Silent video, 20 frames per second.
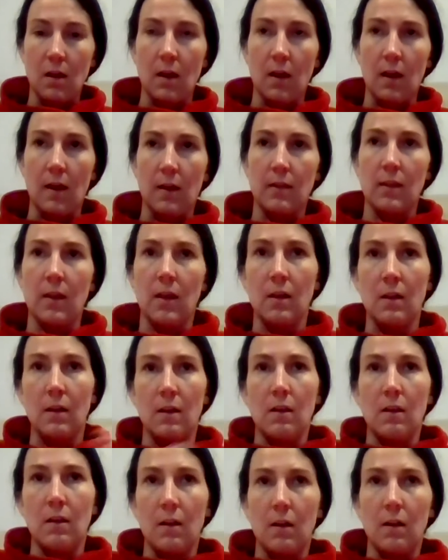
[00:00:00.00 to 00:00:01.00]
and
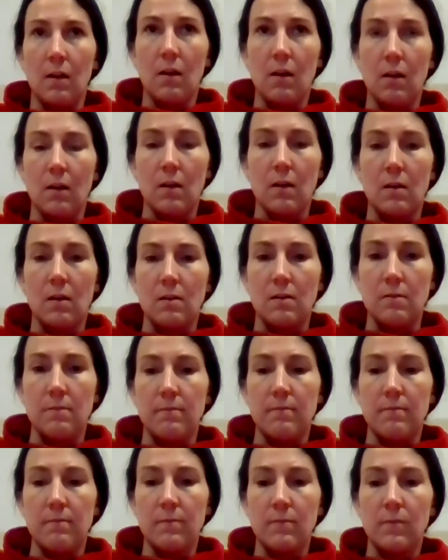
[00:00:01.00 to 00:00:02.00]
then
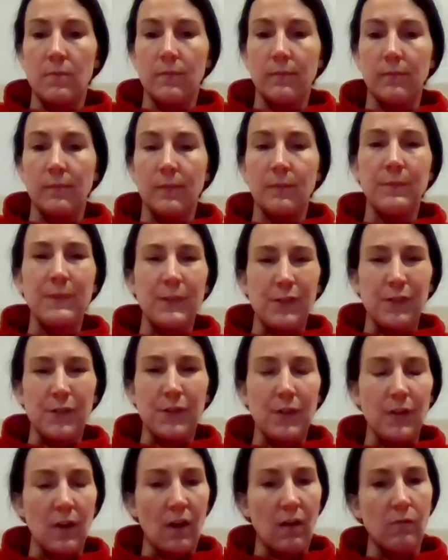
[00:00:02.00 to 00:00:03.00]
I'm just
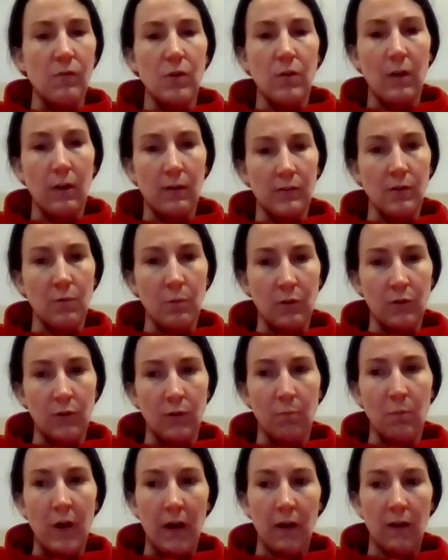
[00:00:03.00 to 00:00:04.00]
gonna have you catch up on
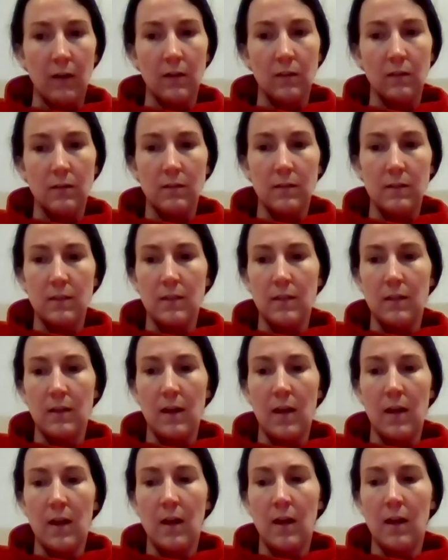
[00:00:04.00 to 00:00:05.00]
your brackets
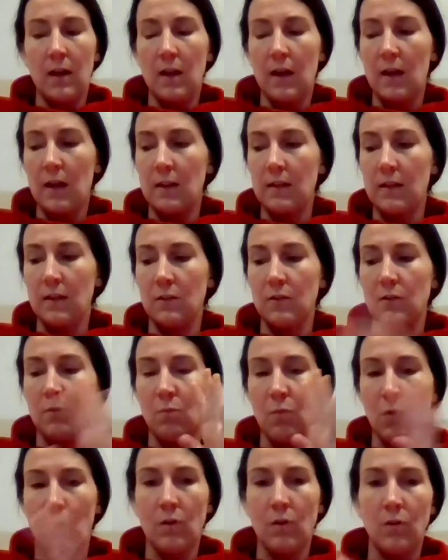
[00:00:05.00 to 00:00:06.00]
today, and then
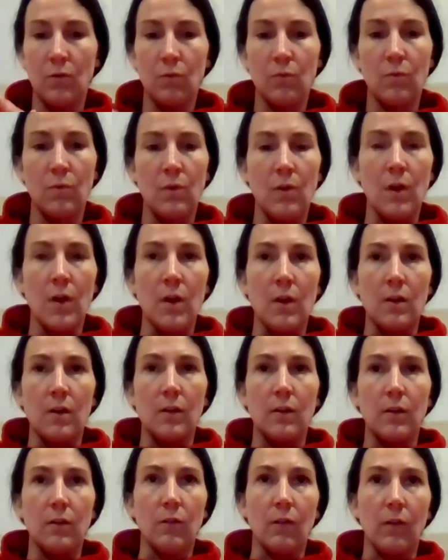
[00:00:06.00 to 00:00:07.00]
tomorrow
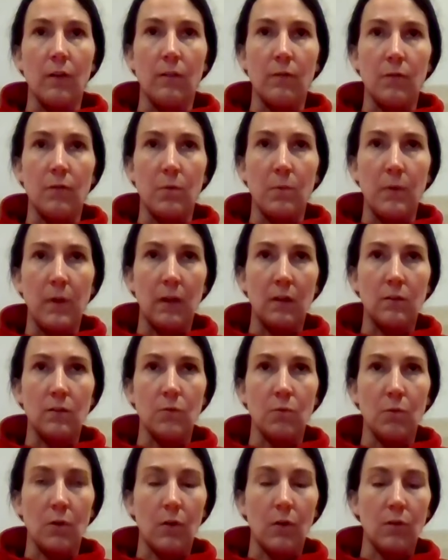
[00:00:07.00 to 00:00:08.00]
you'll have the weekend
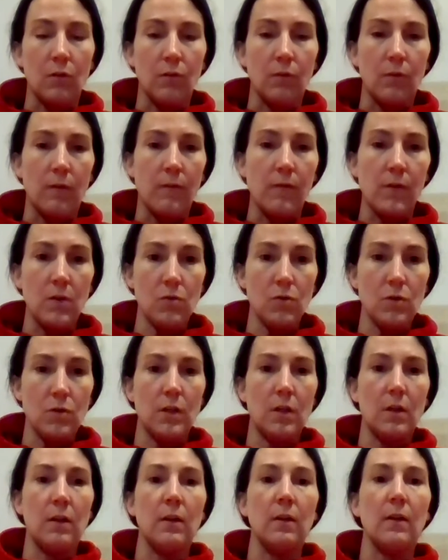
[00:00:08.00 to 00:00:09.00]
to work on a review
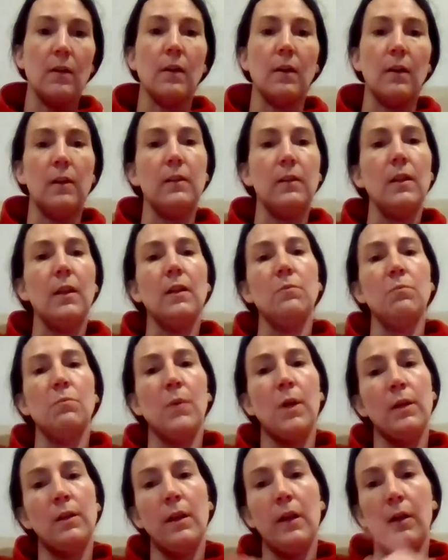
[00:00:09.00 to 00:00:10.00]
sheet, and then
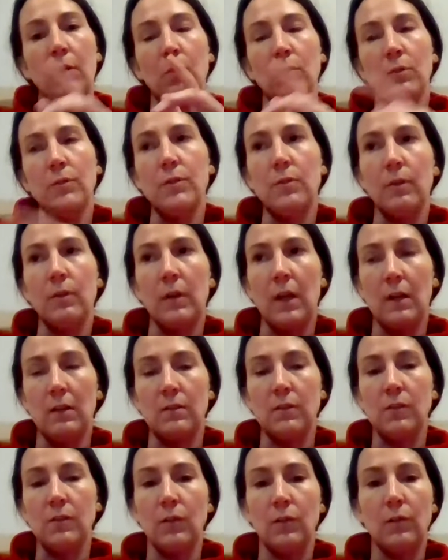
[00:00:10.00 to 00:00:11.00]
Monday we'll do a
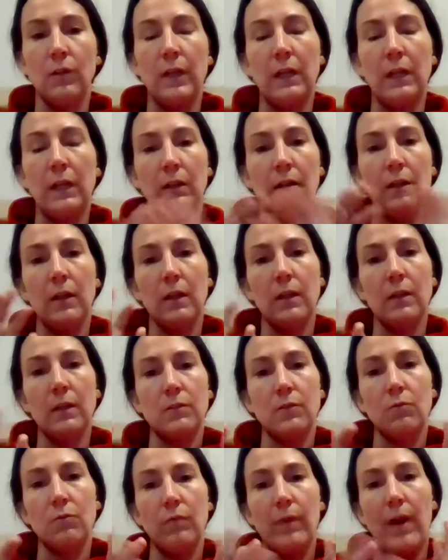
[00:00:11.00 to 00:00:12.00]
castle learning like
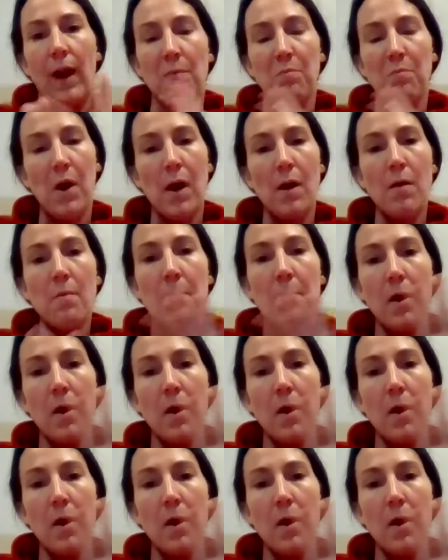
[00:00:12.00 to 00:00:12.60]
as a wrap up